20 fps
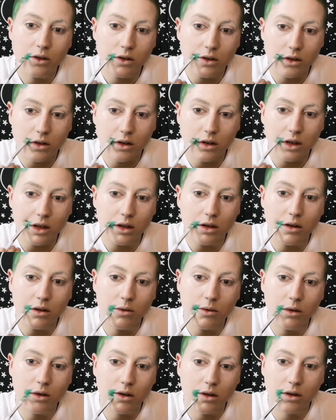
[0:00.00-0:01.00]
Just
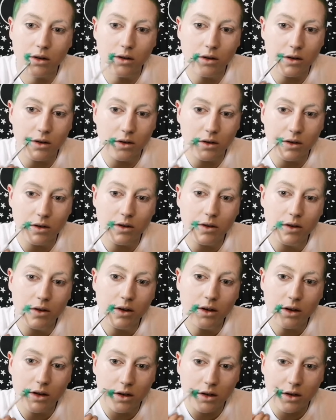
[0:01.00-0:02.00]
in one
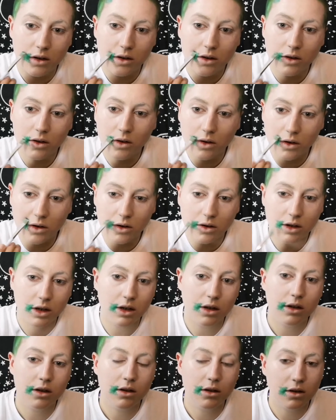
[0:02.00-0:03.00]

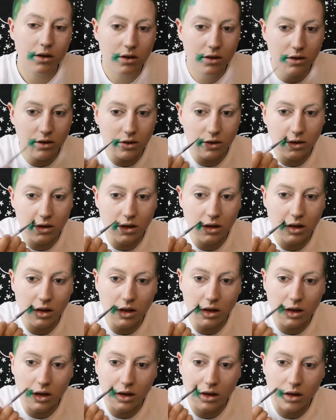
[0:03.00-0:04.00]
corner sort of
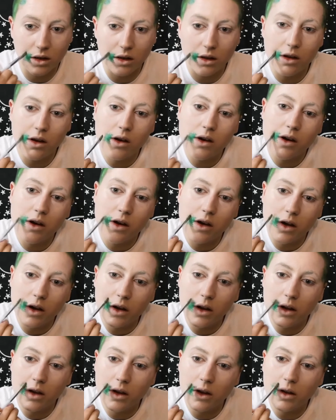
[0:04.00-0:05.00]
thing,
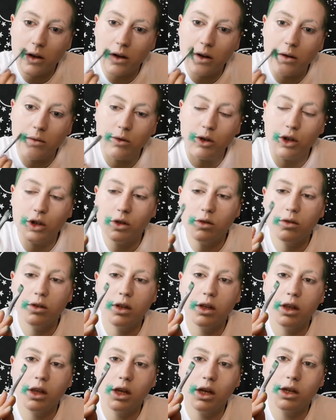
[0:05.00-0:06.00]
and I'm just
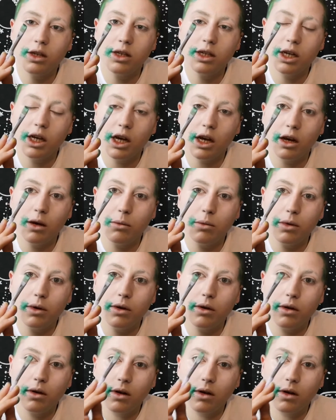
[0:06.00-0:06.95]
using the tip,